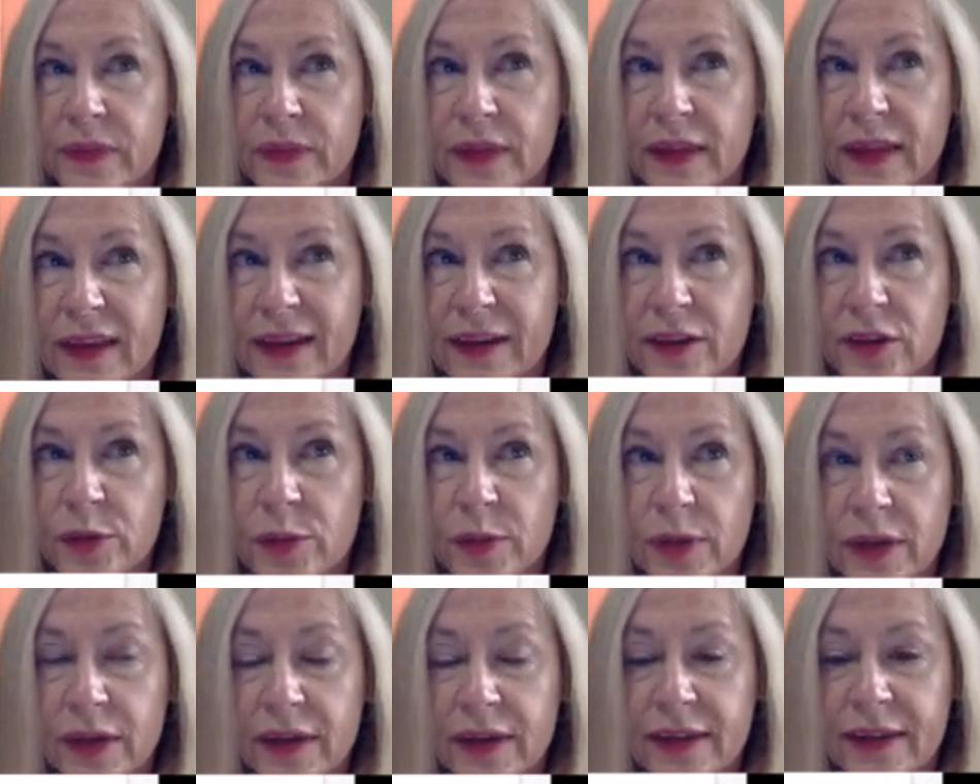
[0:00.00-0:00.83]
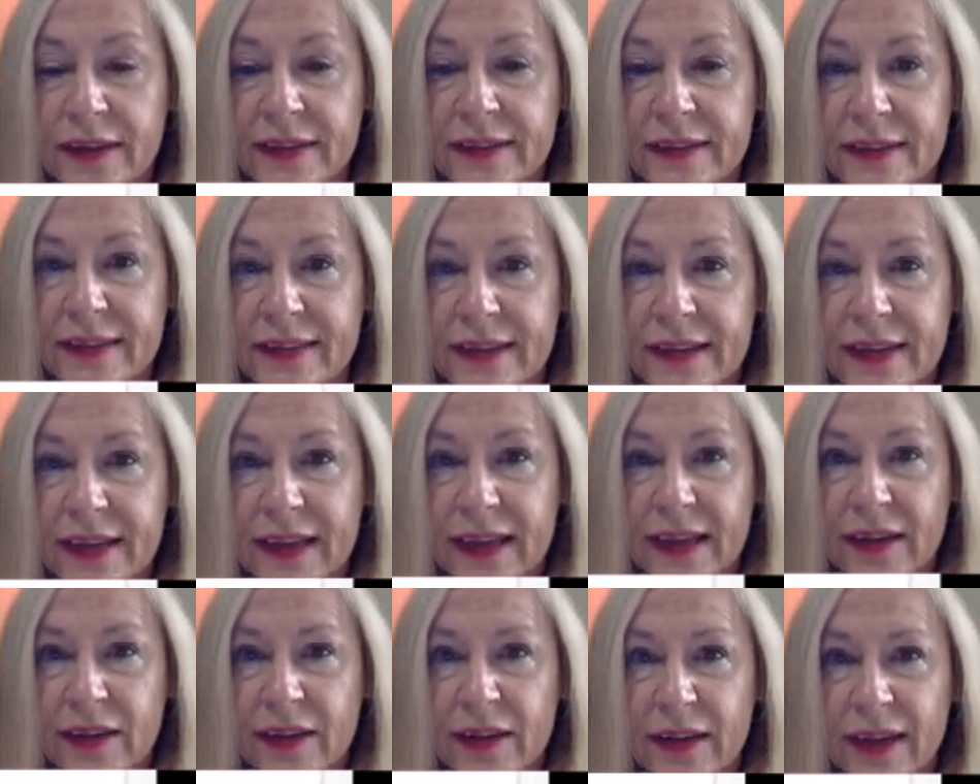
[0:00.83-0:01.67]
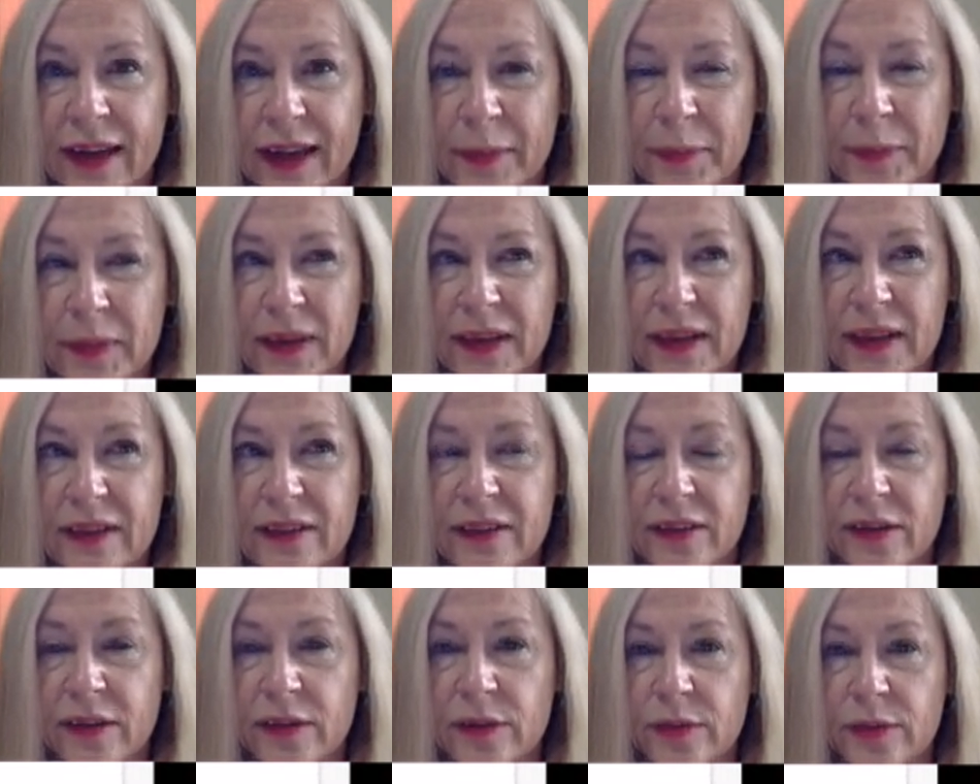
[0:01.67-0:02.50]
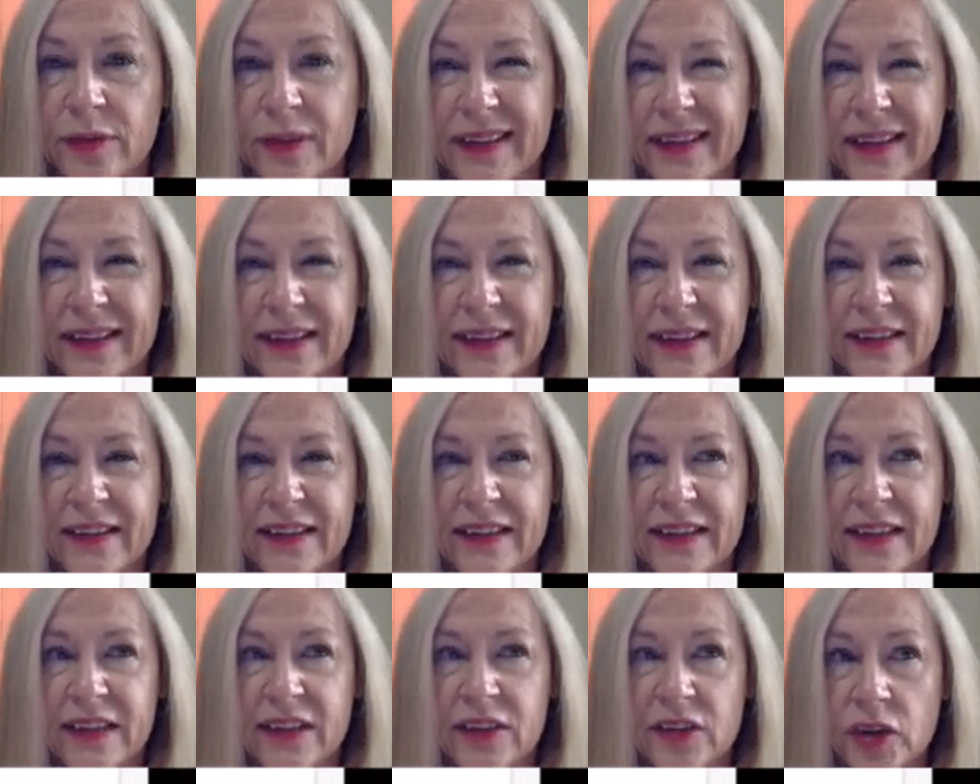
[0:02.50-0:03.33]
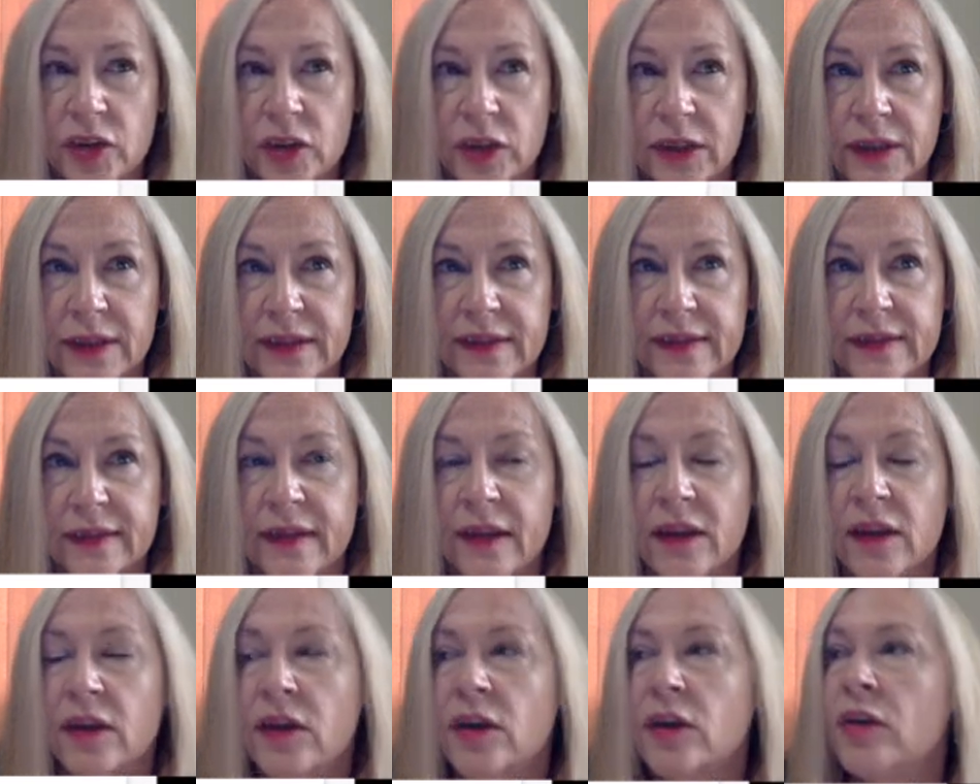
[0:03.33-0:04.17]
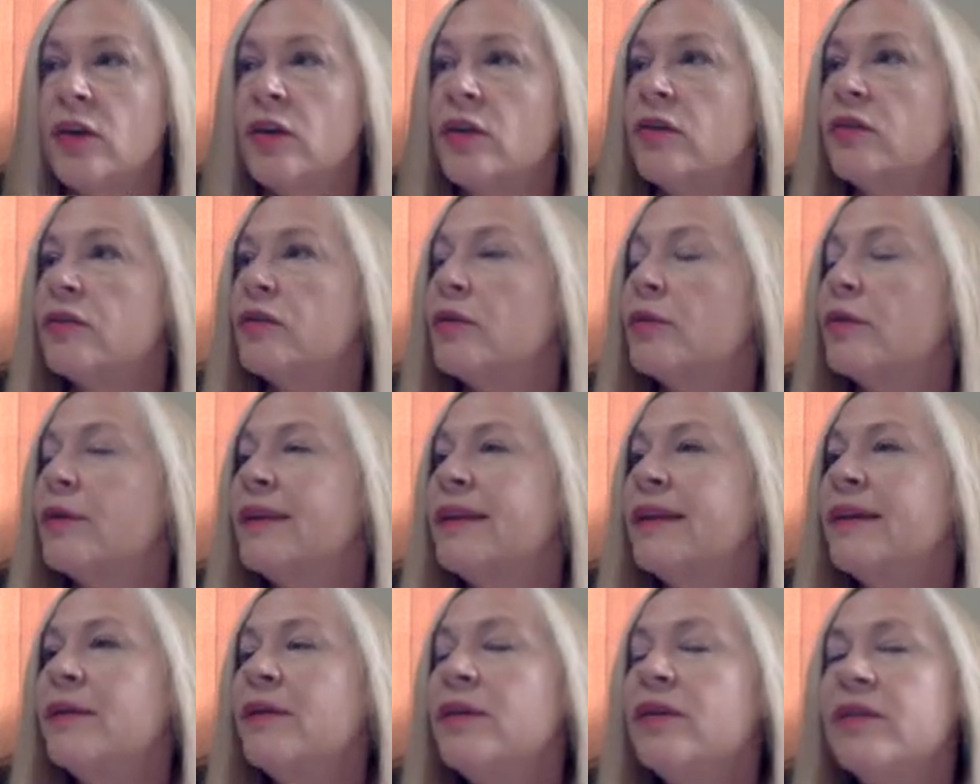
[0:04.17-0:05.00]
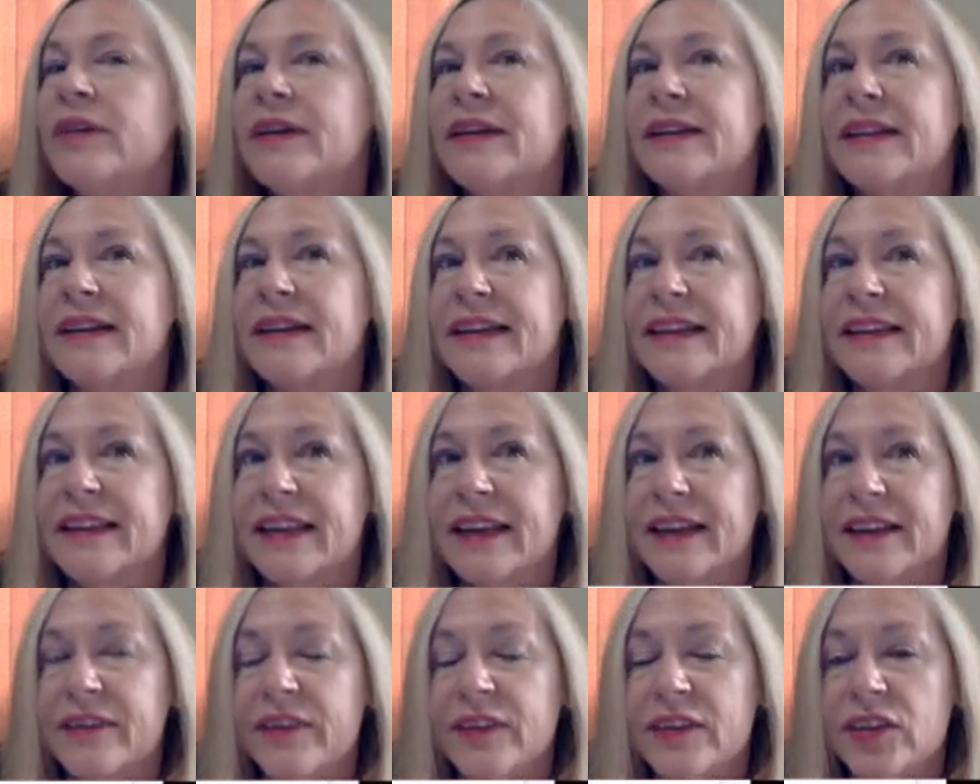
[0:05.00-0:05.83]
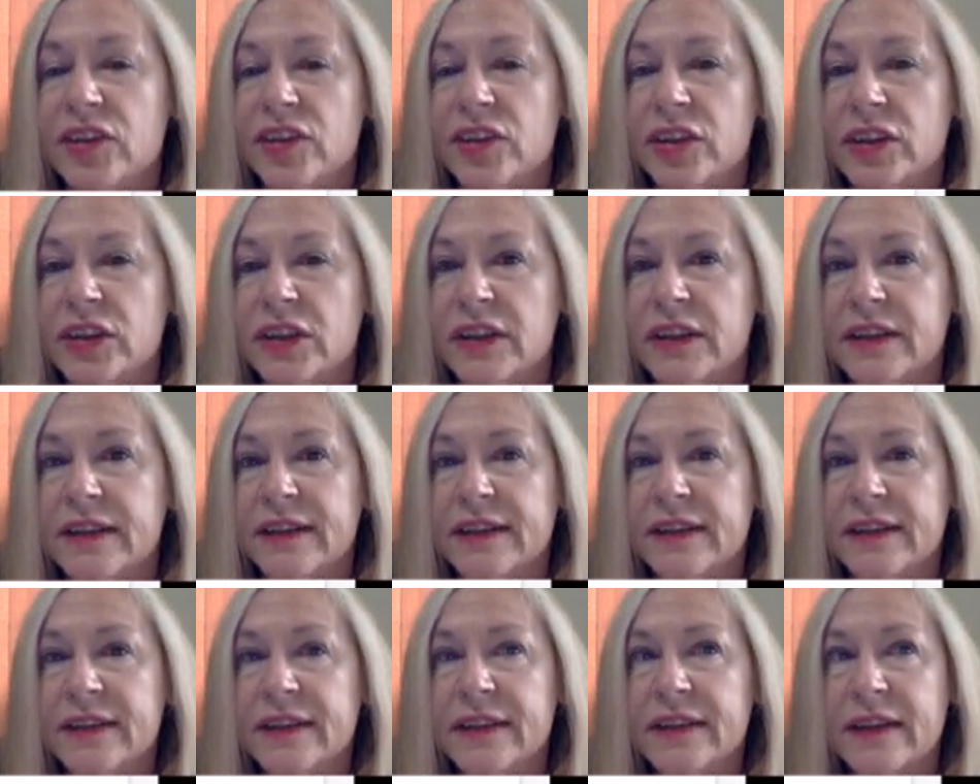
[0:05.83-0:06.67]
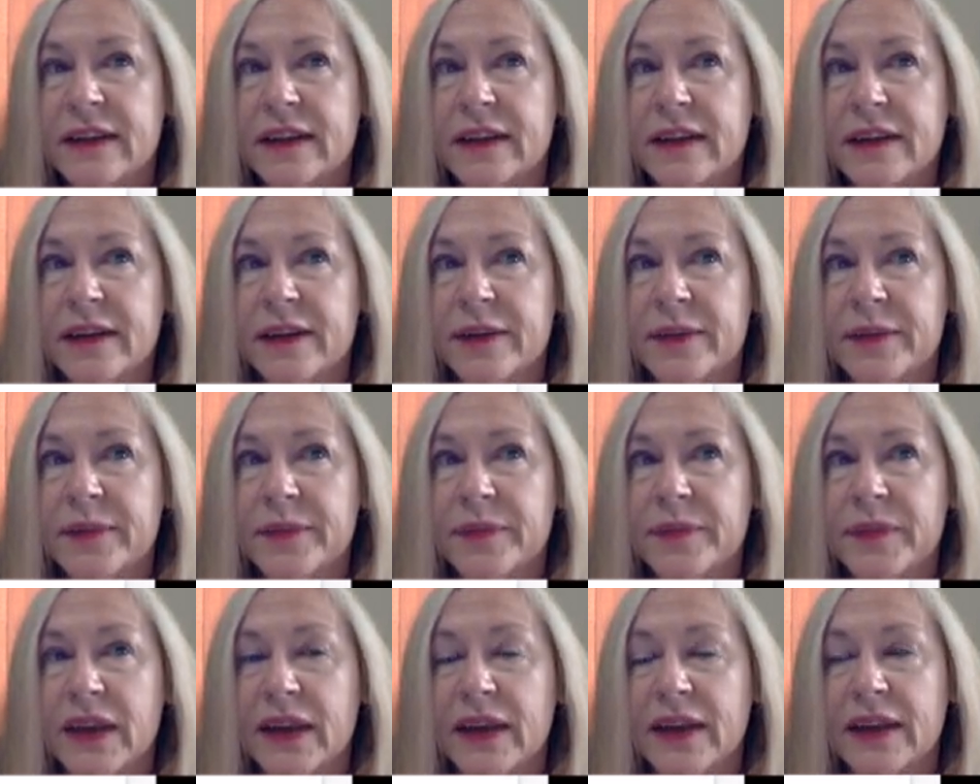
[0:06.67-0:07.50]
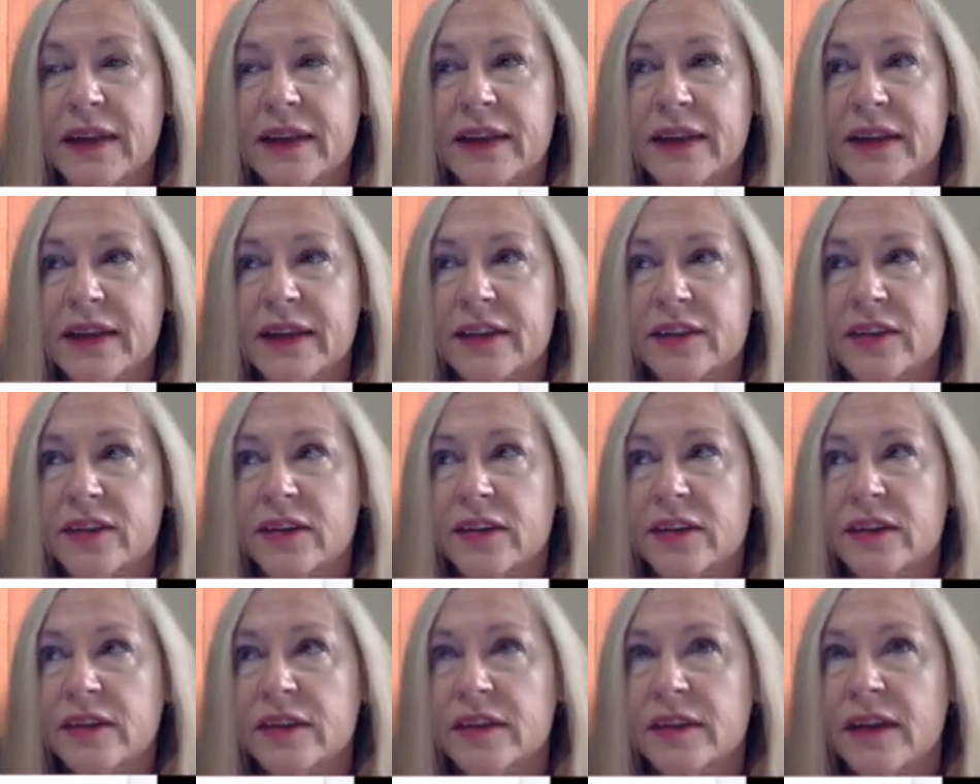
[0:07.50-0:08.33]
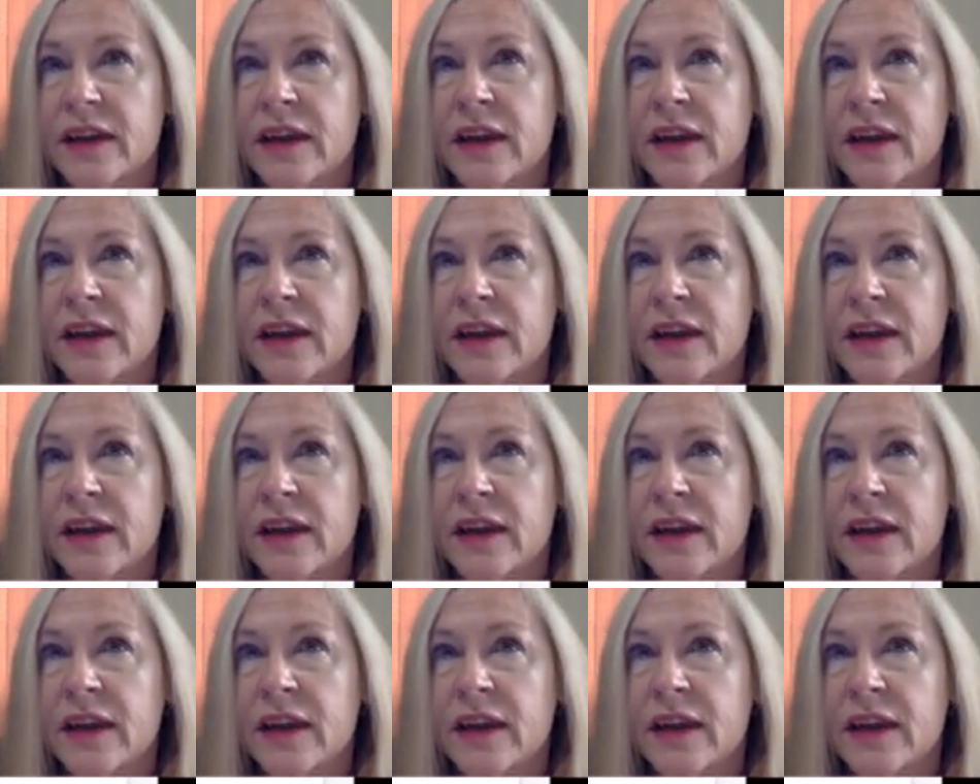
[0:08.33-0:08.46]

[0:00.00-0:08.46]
actuarial is like applications related to insurance. So when they were doing like life insurance calculations,